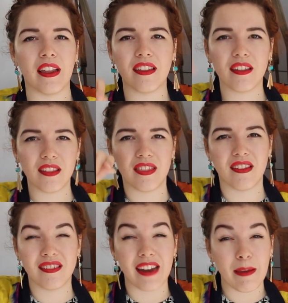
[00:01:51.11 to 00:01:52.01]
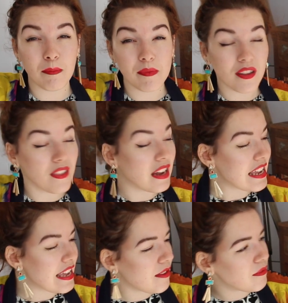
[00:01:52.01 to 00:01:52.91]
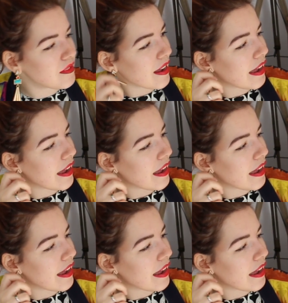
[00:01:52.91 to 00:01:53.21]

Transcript: like the stems of the leaves